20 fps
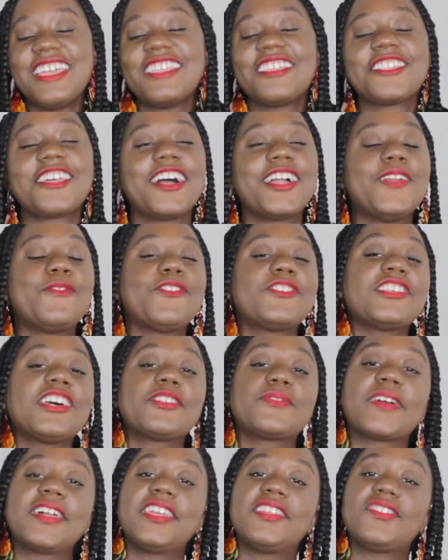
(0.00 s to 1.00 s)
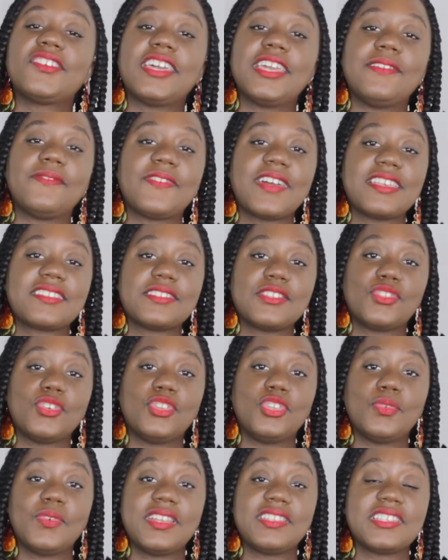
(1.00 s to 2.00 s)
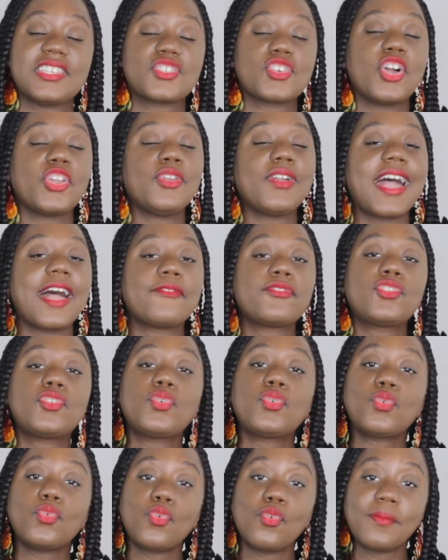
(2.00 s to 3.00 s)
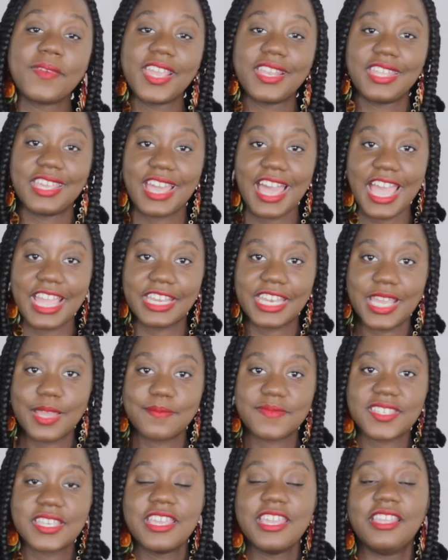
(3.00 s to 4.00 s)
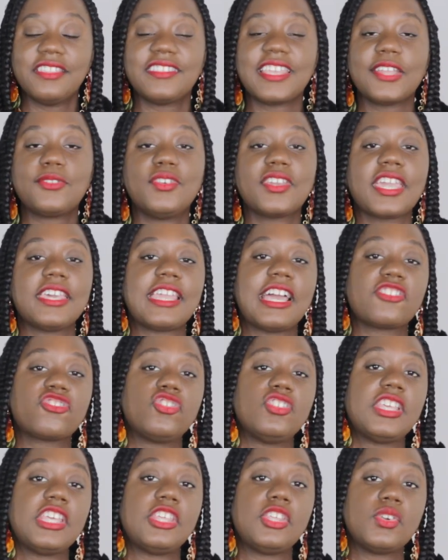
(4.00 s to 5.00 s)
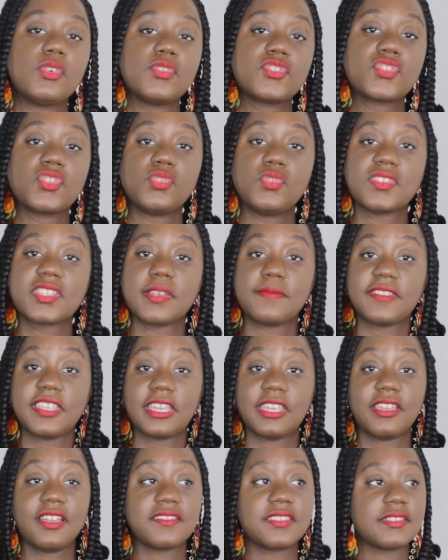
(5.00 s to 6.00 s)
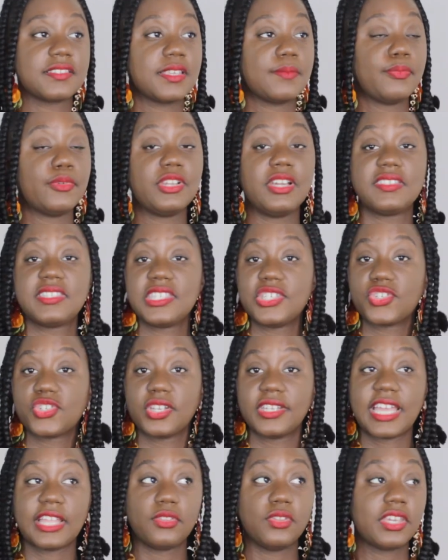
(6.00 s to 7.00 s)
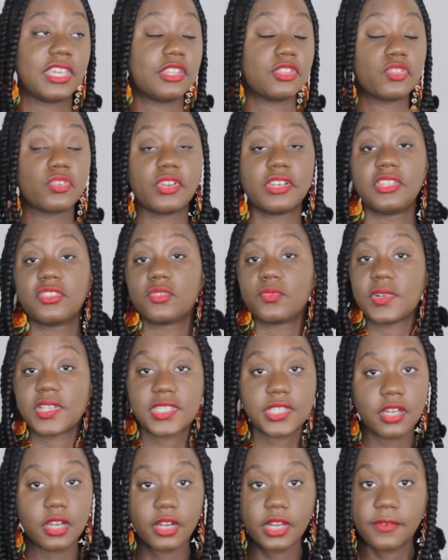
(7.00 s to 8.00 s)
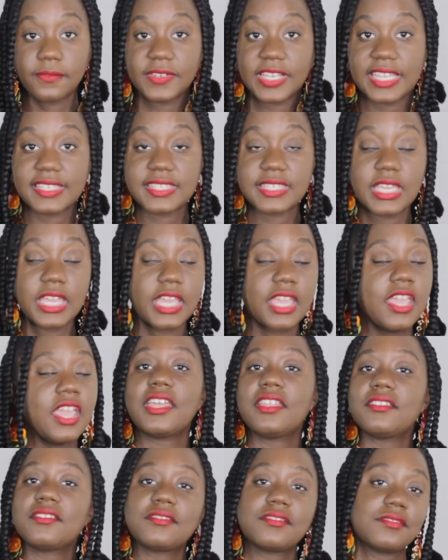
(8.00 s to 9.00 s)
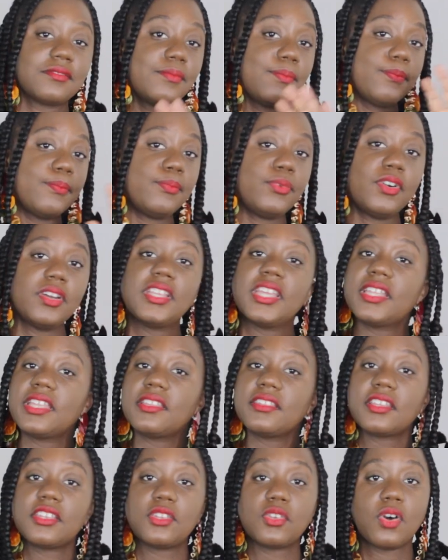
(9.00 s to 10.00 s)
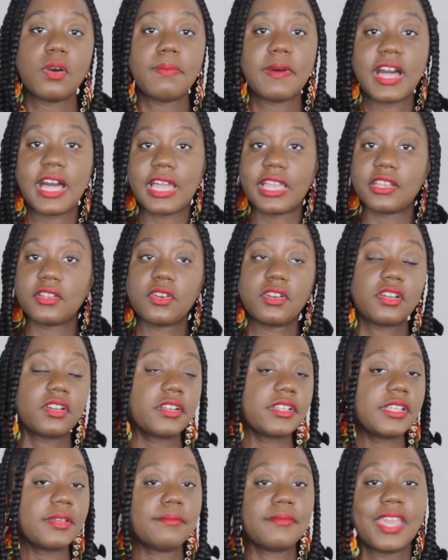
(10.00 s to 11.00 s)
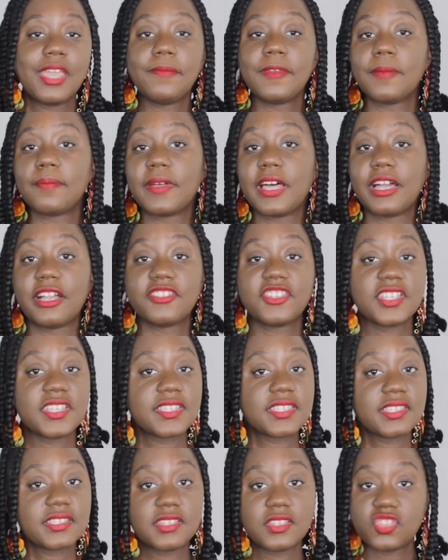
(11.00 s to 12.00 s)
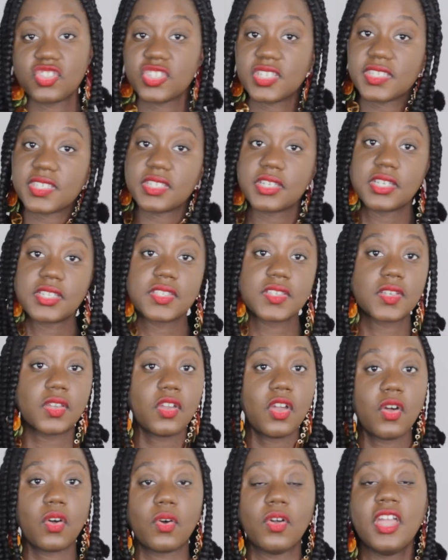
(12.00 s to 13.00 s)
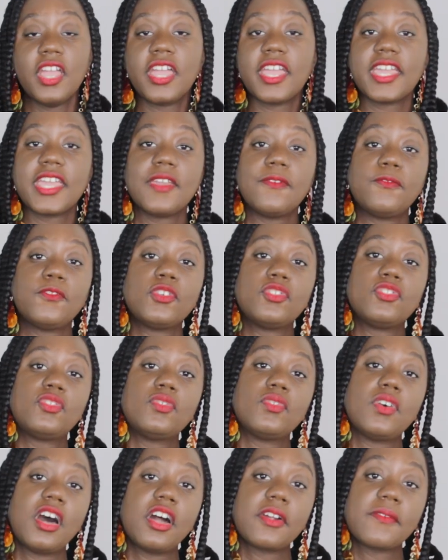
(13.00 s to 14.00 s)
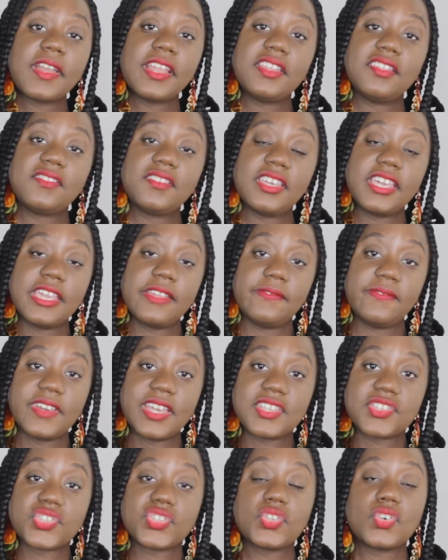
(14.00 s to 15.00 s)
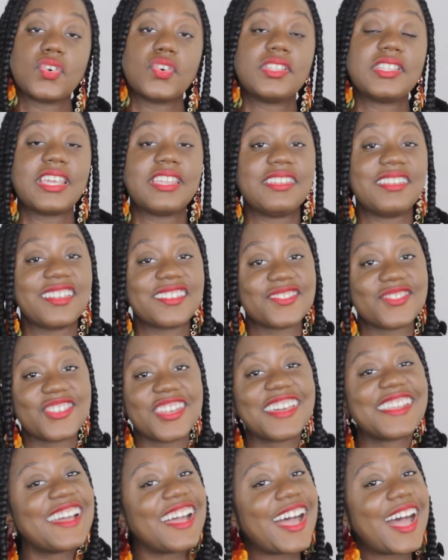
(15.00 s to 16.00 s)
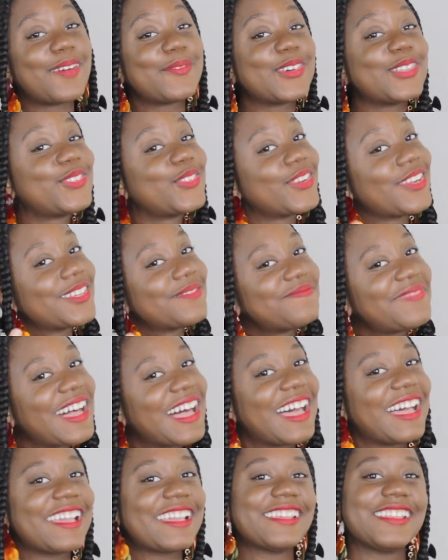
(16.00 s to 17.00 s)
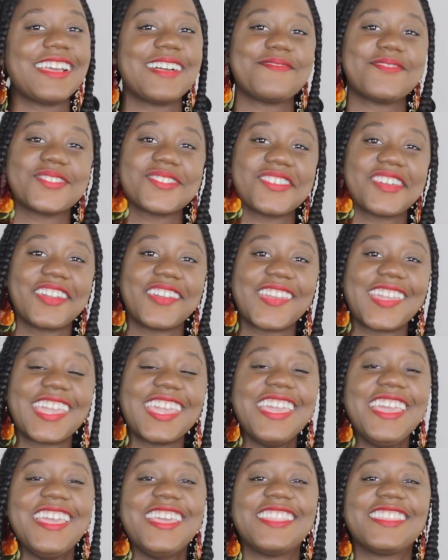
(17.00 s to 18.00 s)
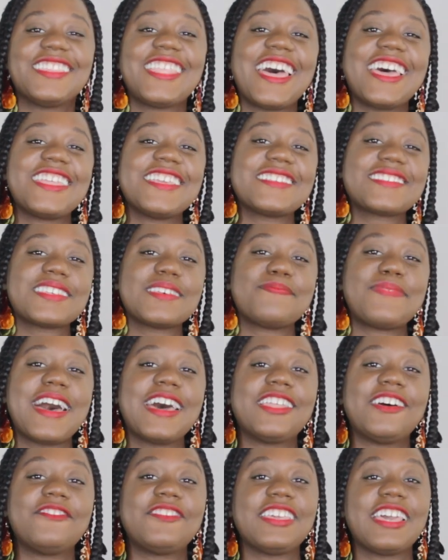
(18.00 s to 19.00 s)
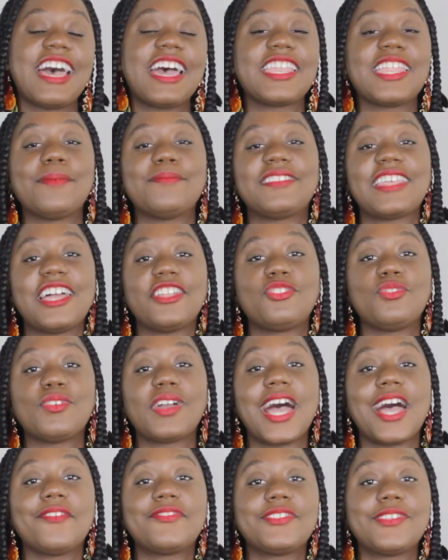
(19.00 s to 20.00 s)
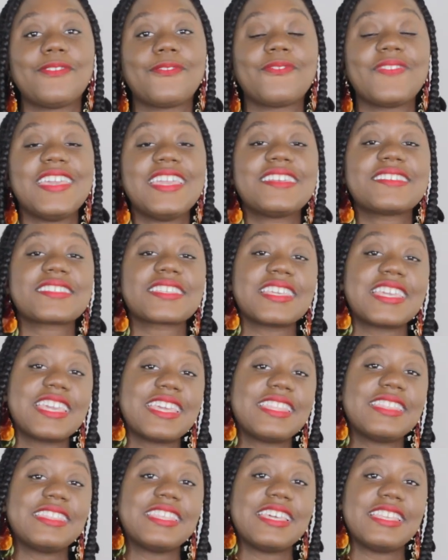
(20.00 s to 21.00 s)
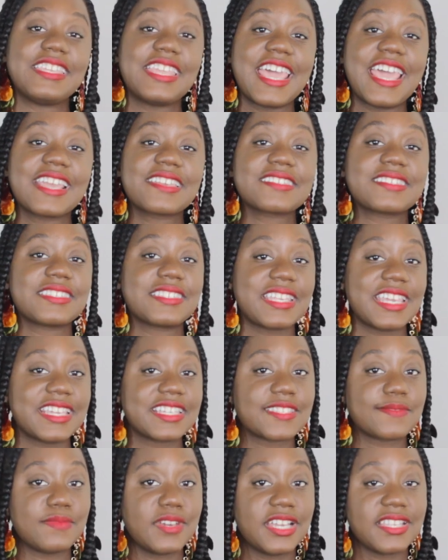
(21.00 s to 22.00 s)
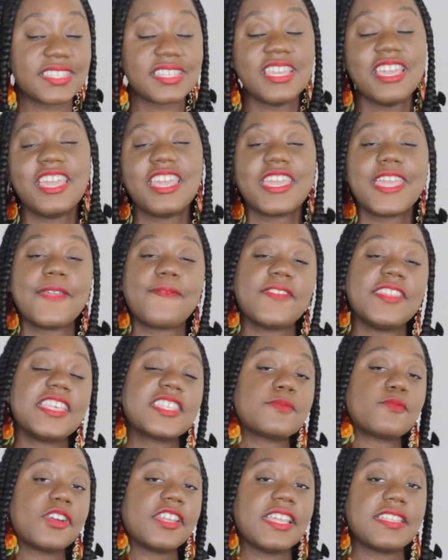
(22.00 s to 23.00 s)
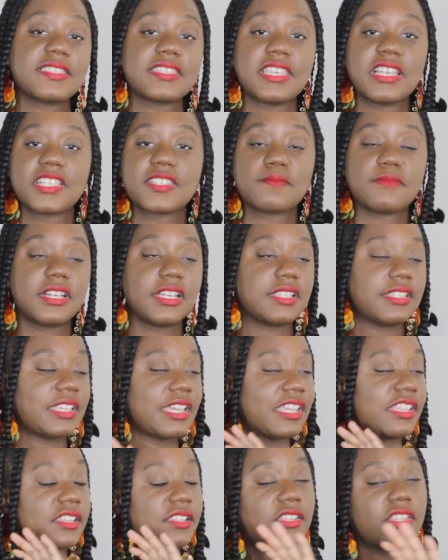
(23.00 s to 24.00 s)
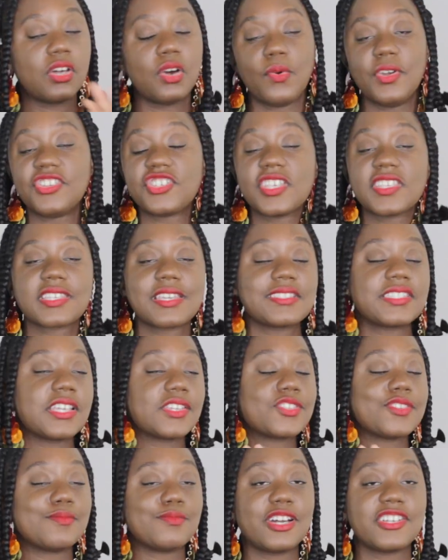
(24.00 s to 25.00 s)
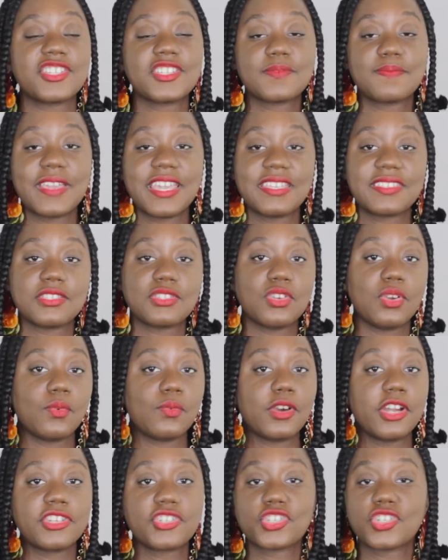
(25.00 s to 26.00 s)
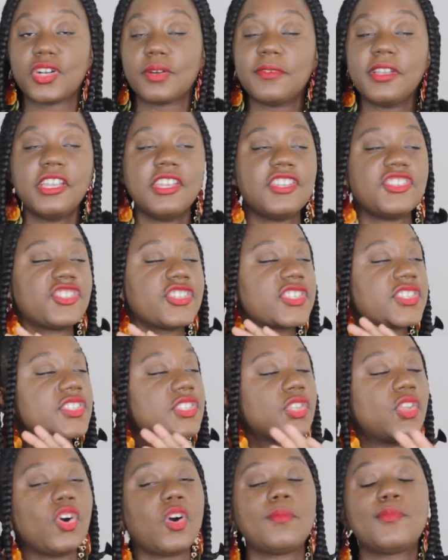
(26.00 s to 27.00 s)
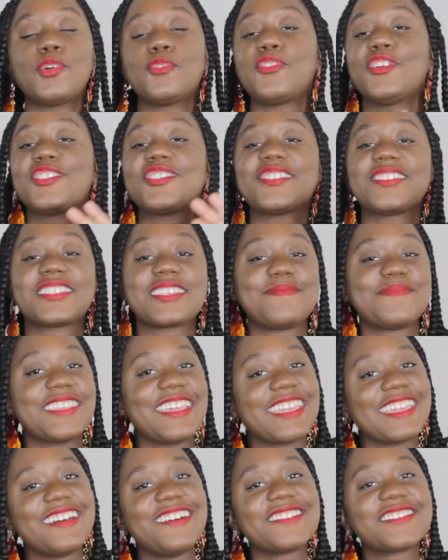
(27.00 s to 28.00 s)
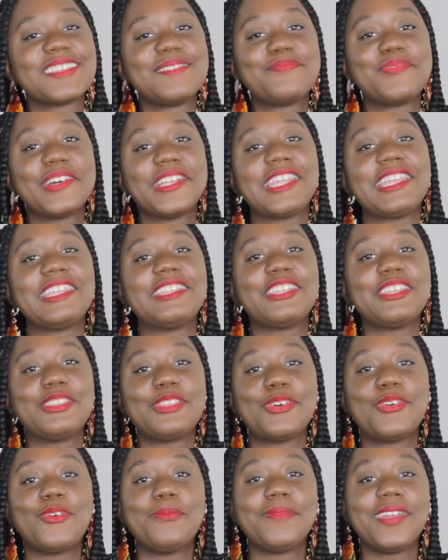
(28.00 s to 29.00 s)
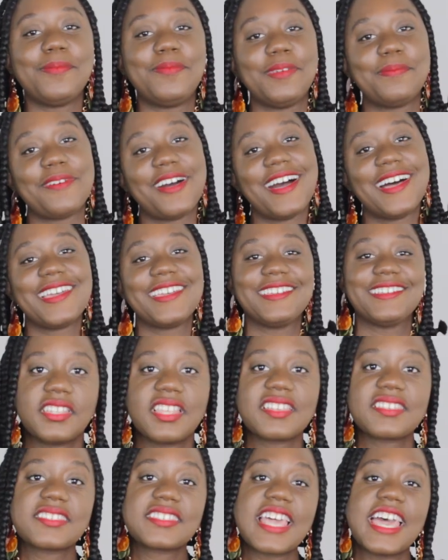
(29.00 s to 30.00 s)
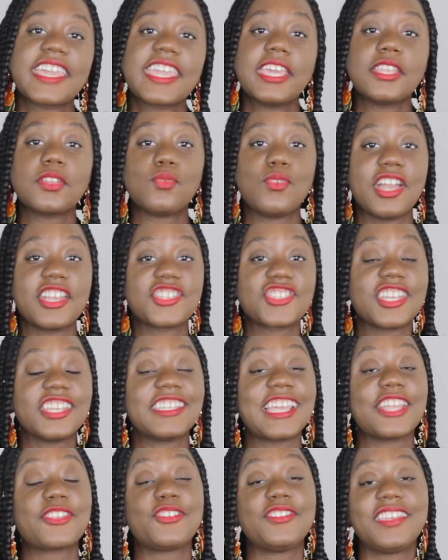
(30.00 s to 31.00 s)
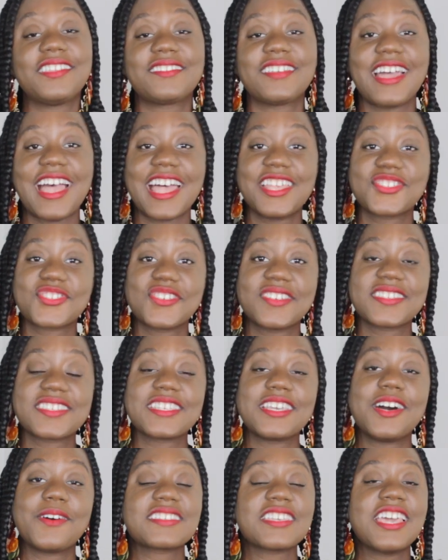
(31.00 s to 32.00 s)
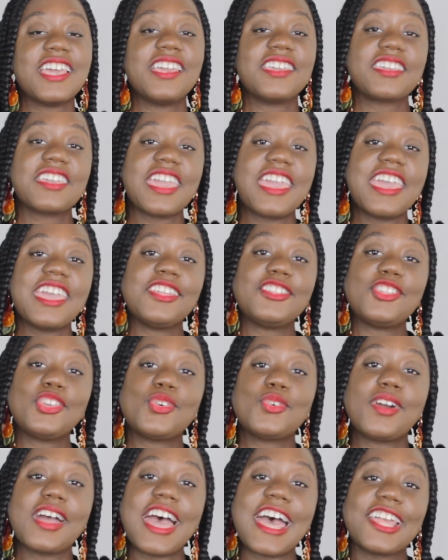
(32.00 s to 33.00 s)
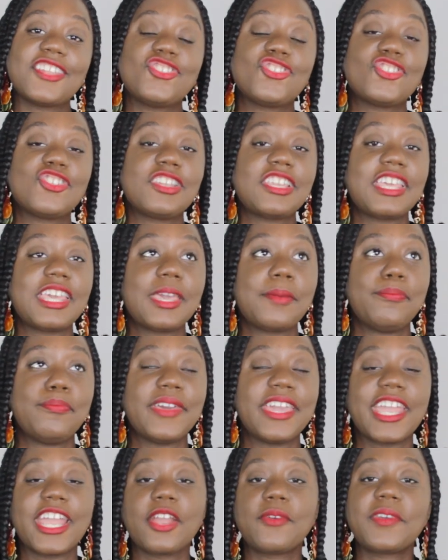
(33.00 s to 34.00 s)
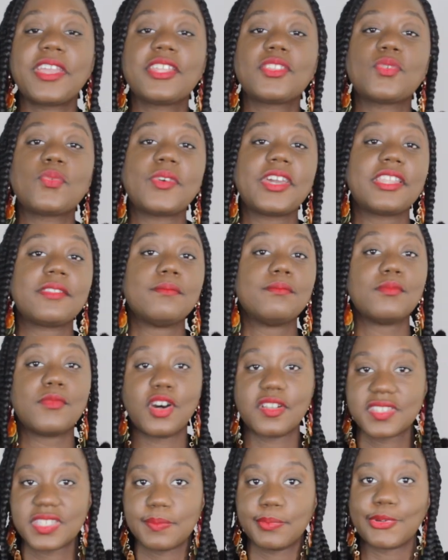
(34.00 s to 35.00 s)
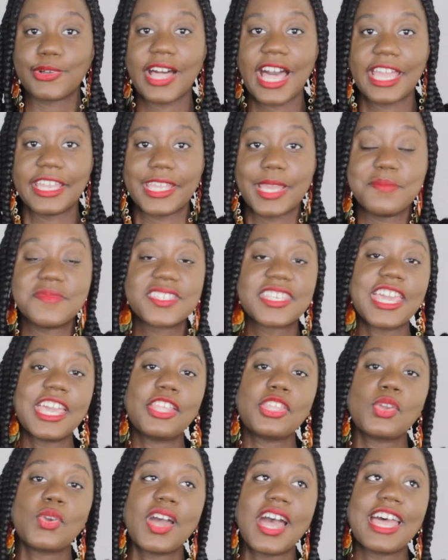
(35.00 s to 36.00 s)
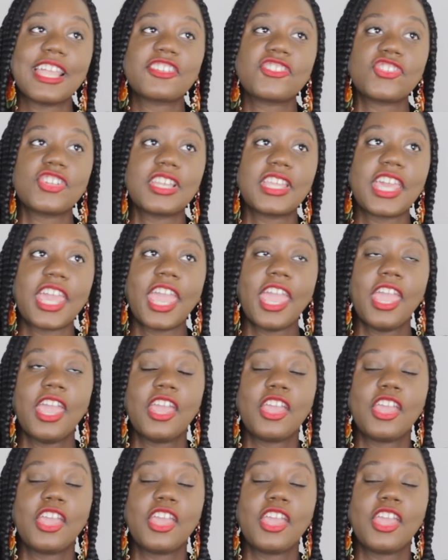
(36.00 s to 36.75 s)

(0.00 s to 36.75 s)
Now, if you're not ready to invest into doing this, or you have too many items that you can actually use to do something else, example, a t-shirt that you can turn into a scarf, let's say, and put it in the no pile or the maybe pile, just good to go. If you are ready to invest though, then there's gonna have a third pile. I'm sorry, that is the pile of the item that you have to fix in the next 6 months. If it is more than 6 months, then no, it's just gonna take too much space in your wardrobe. Just no, move on to something else and put it in the no maybe pile. The second question that you need to ask yourself is, can you actually pair it with multiple items? Can you actually